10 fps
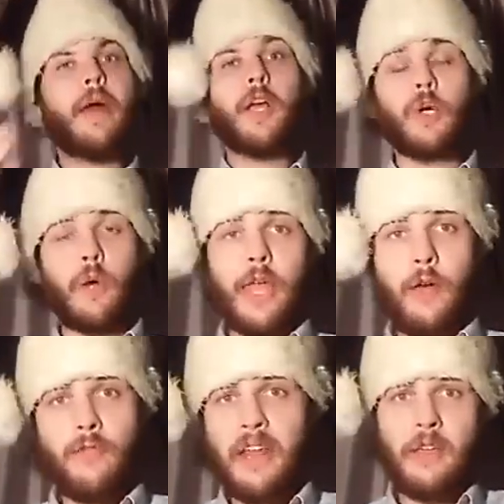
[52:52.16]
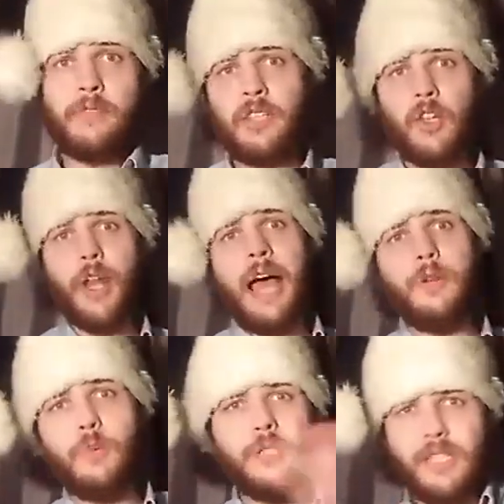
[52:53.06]
my career if any of this got
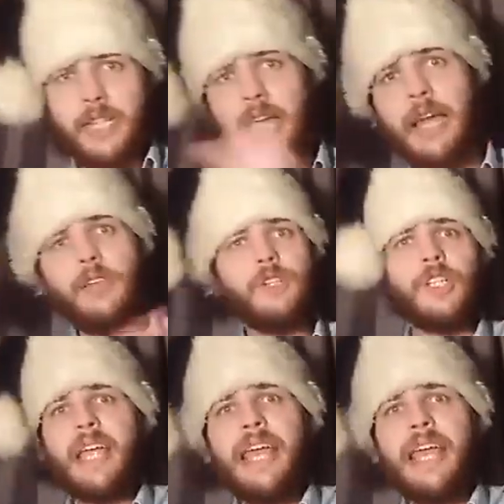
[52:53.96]
out. You wouldn't say that. You'd just